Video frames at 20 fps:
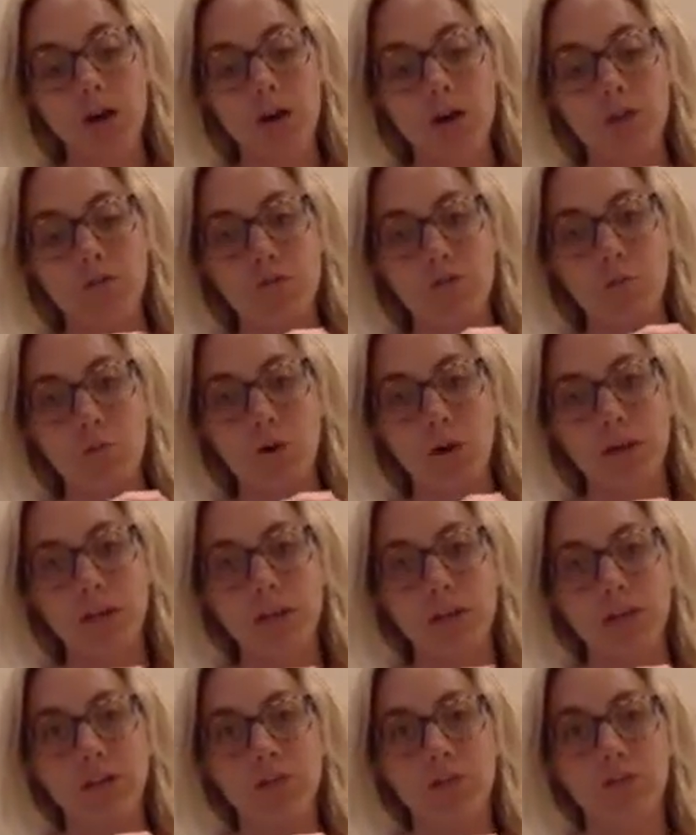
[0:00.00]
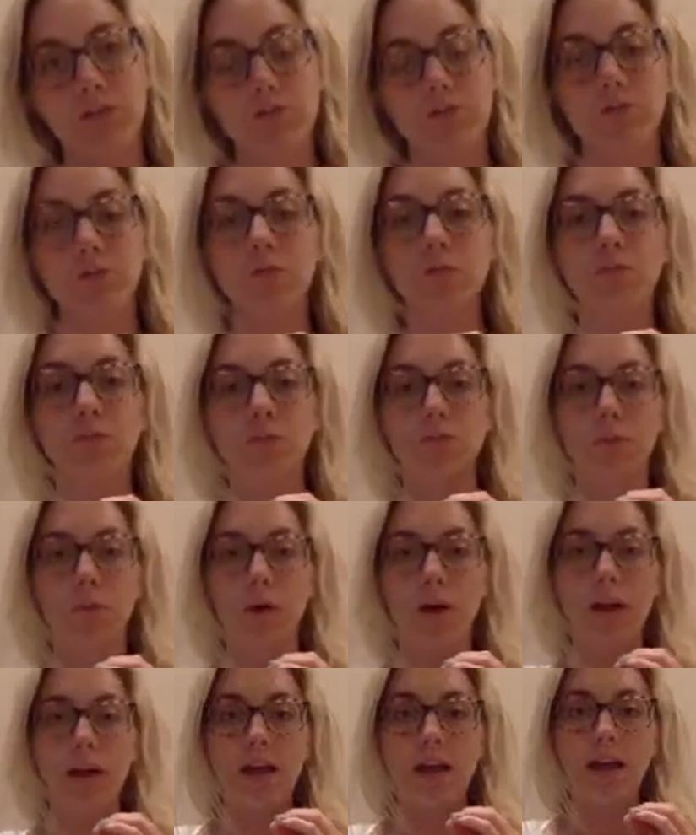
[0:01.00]
of working
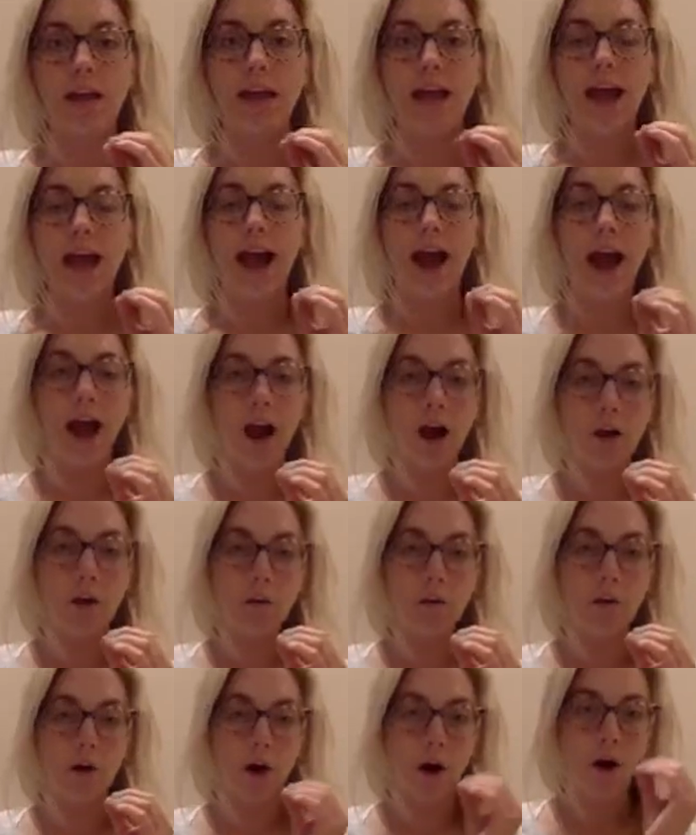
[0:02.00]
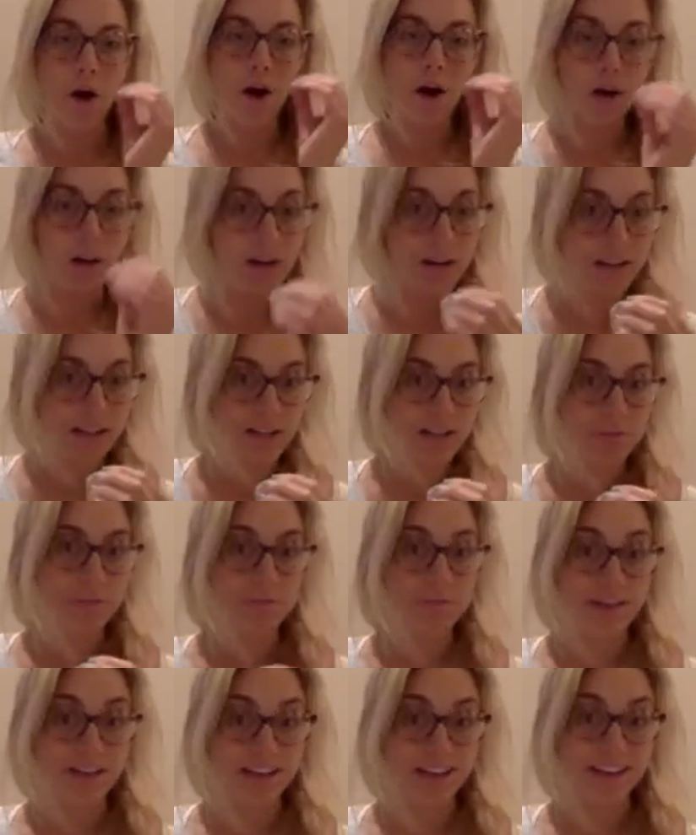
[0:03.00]
through how hard it can
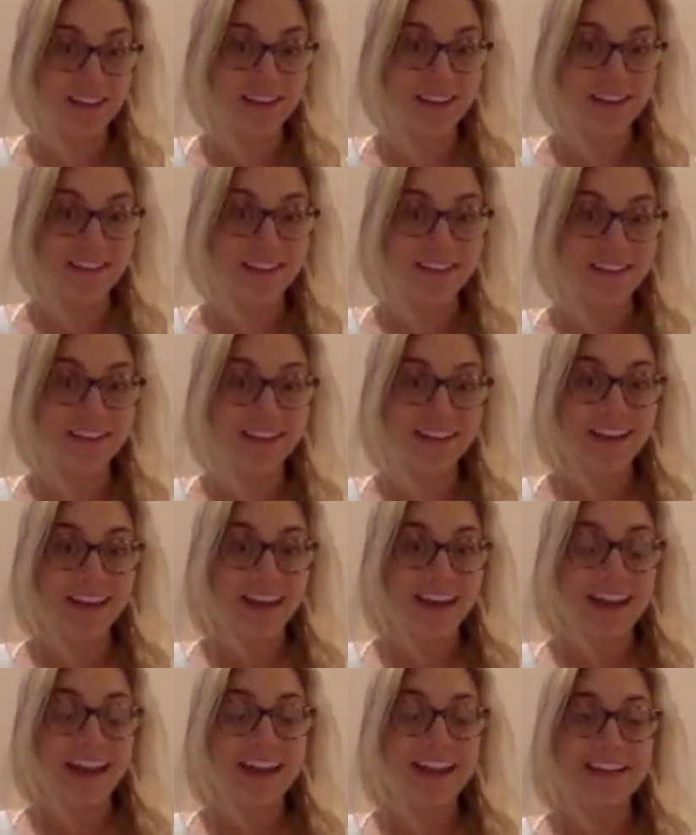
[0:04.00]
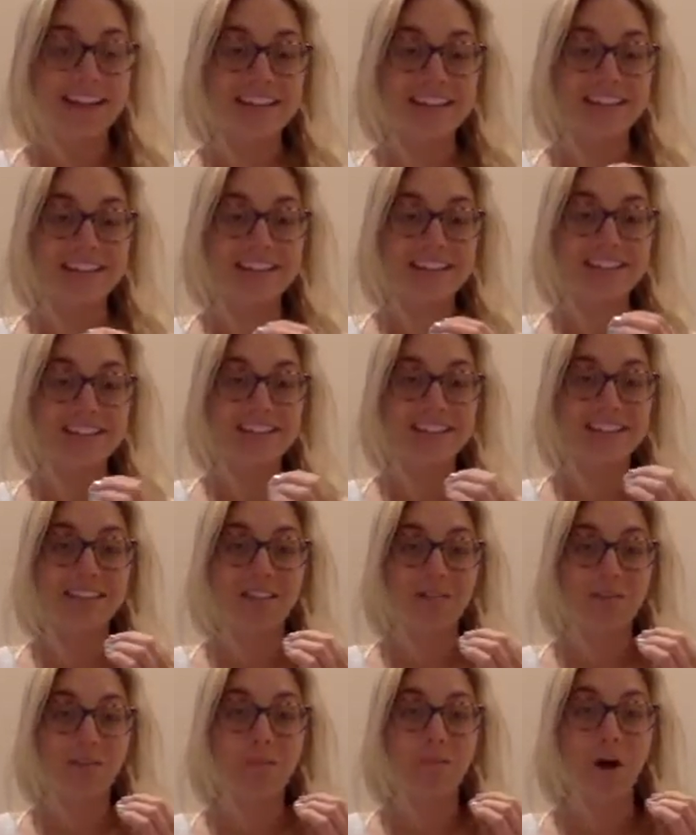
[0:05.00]
be is
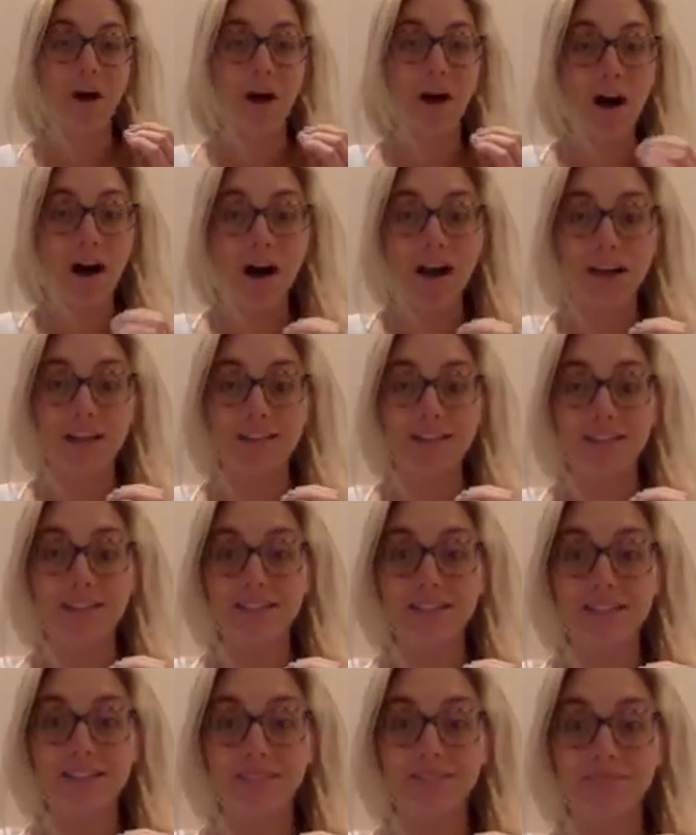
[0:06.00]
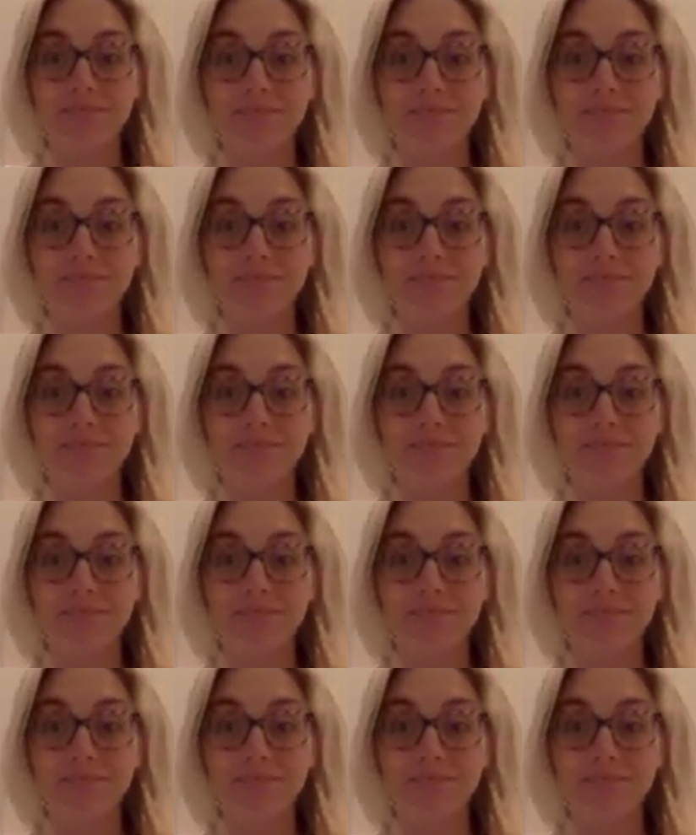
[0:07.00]
to pause.